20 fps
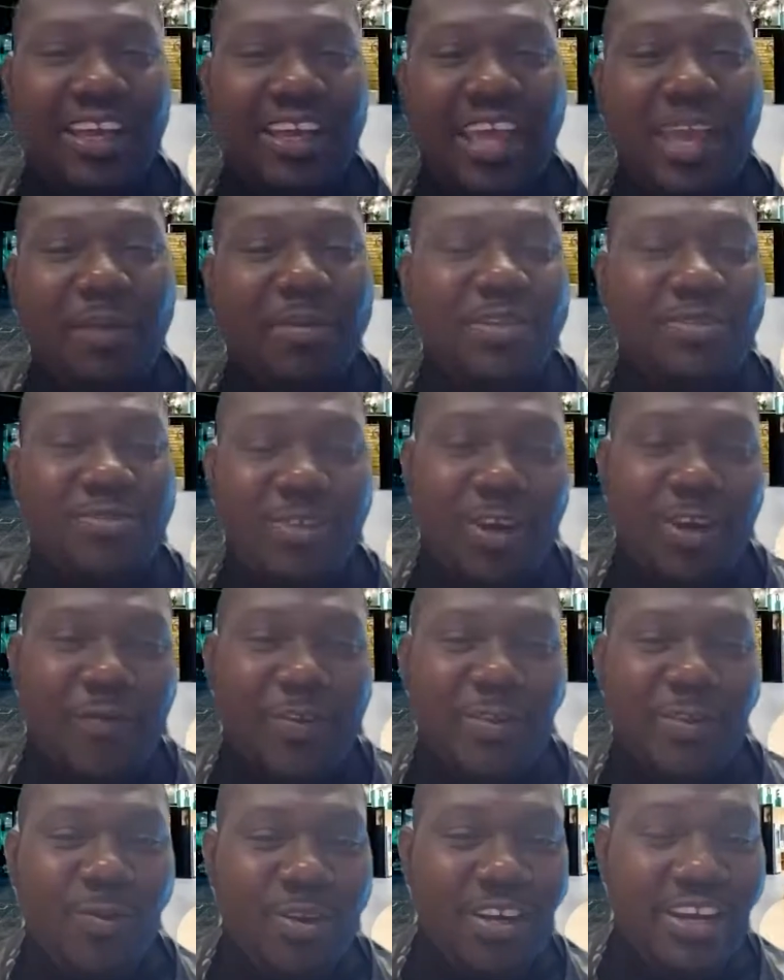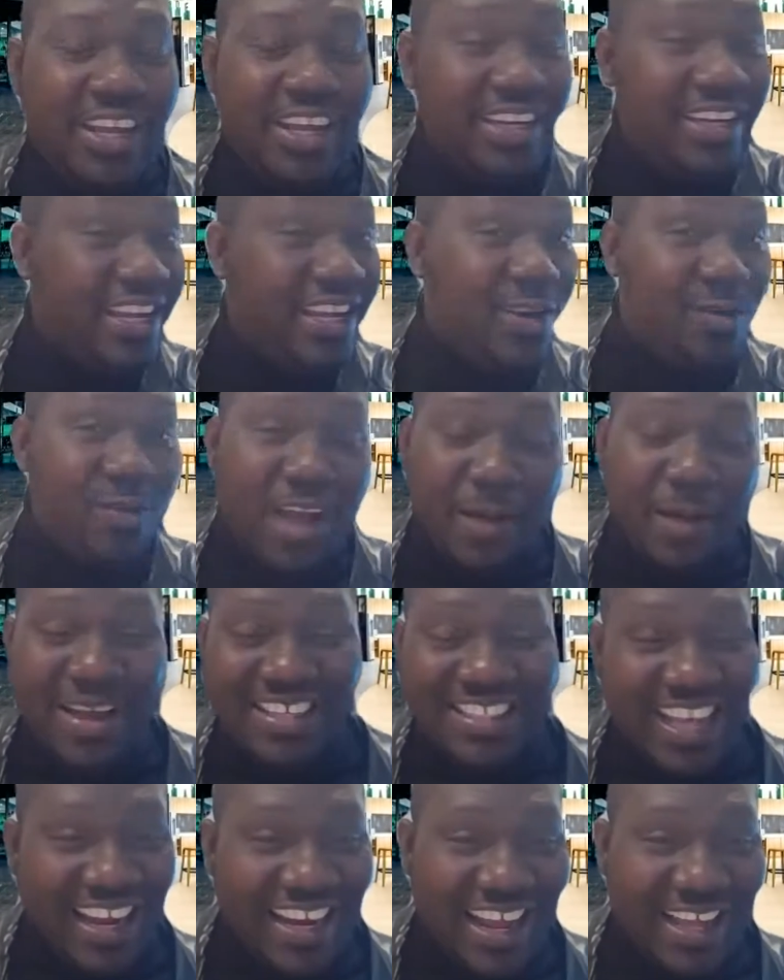came into the office one day, didn't look at
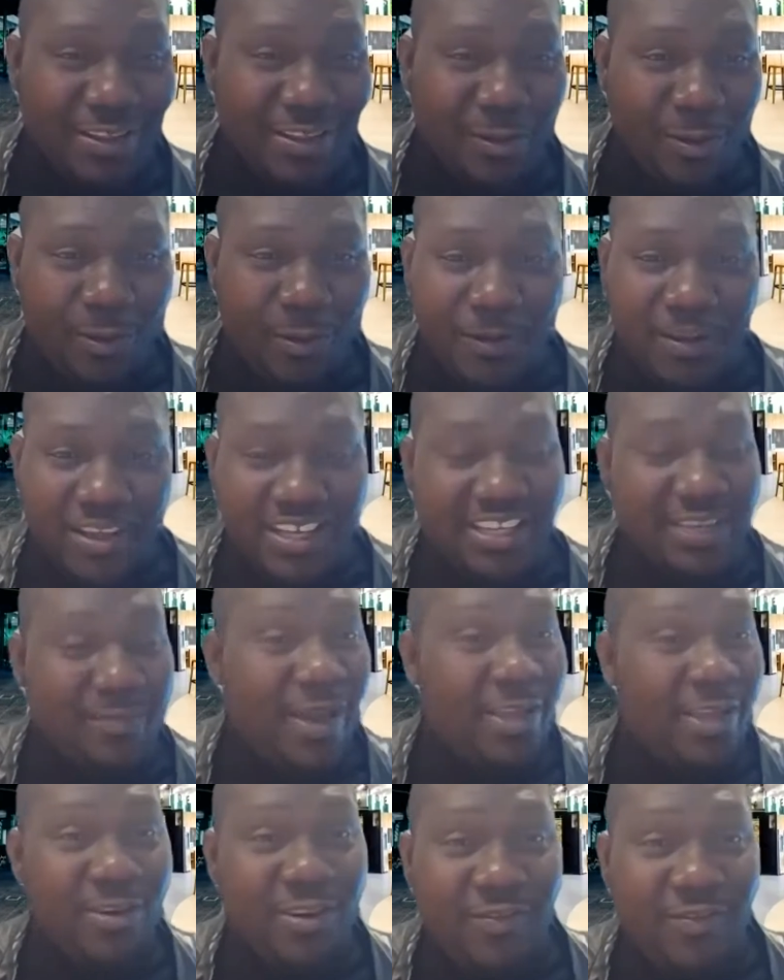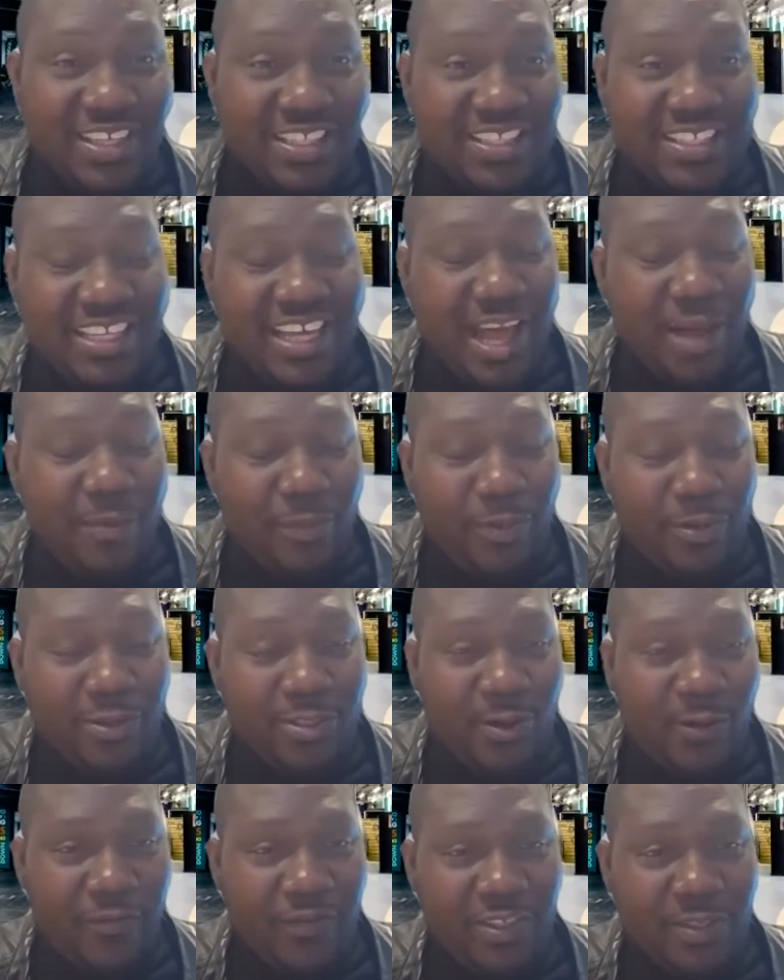my side at all in my university campus
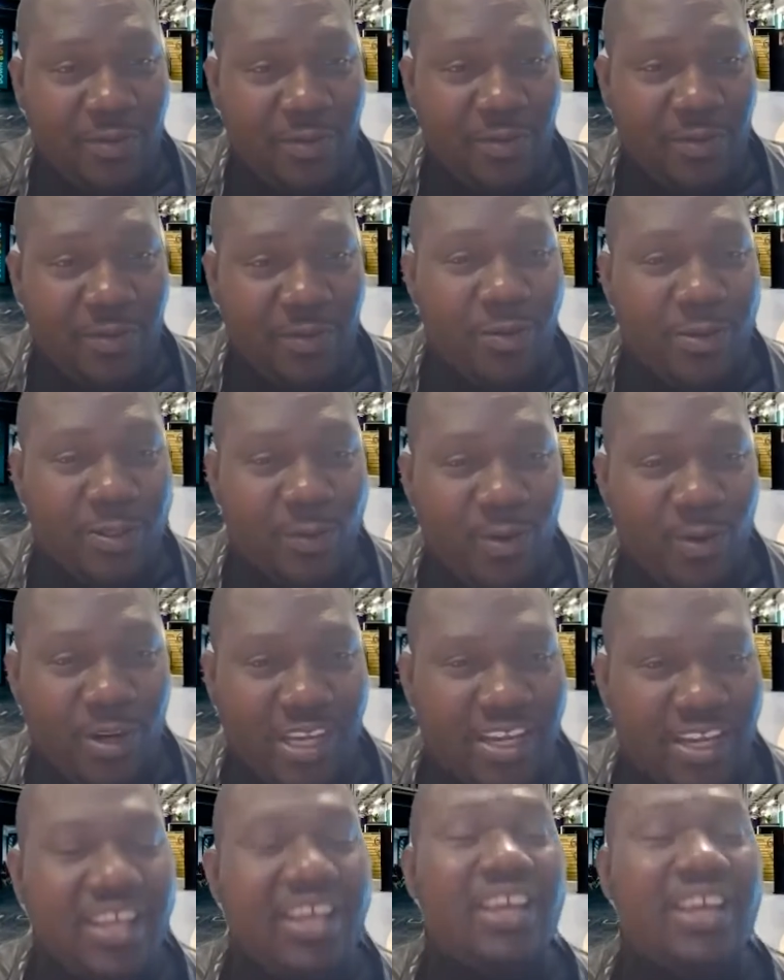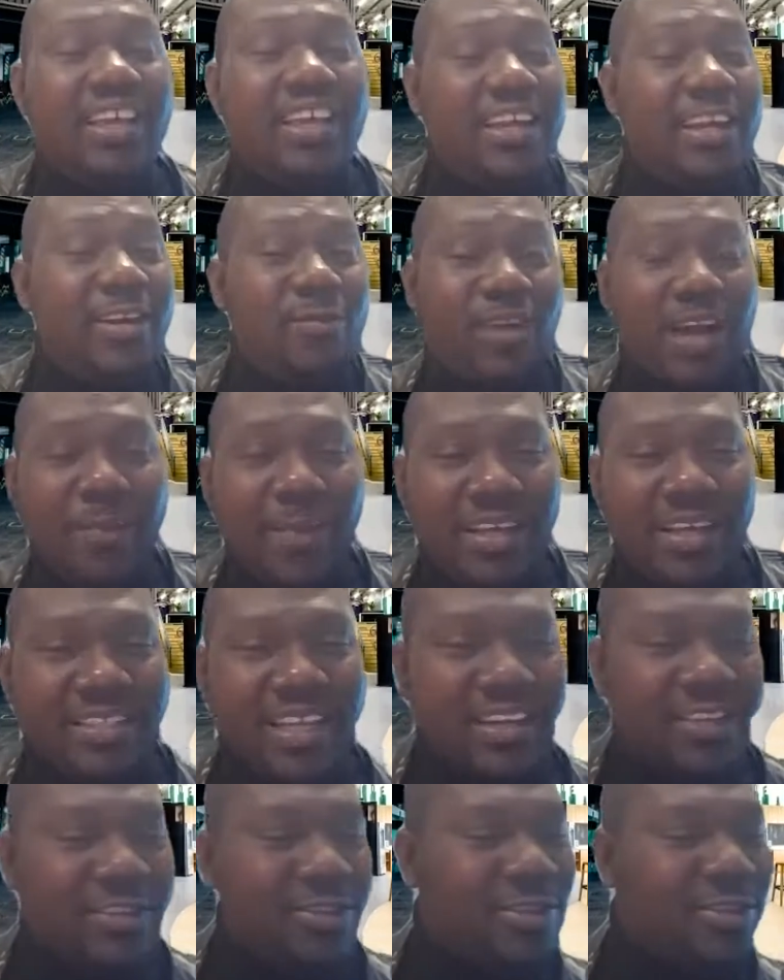office where I was working. He didn't look at my
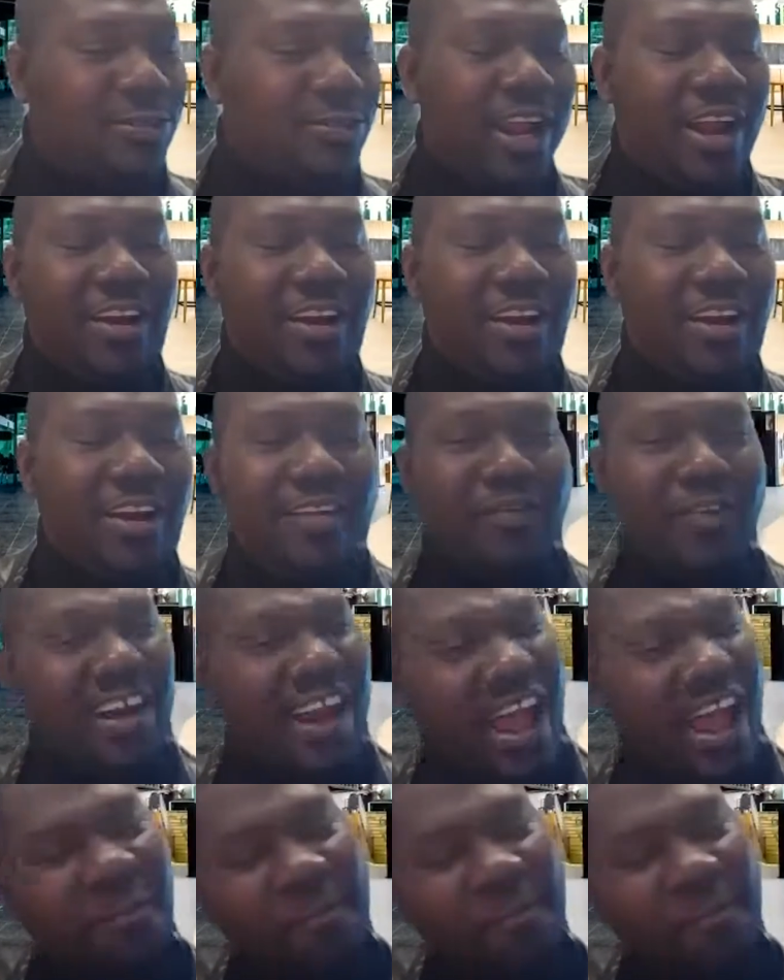side. He just told another friend that,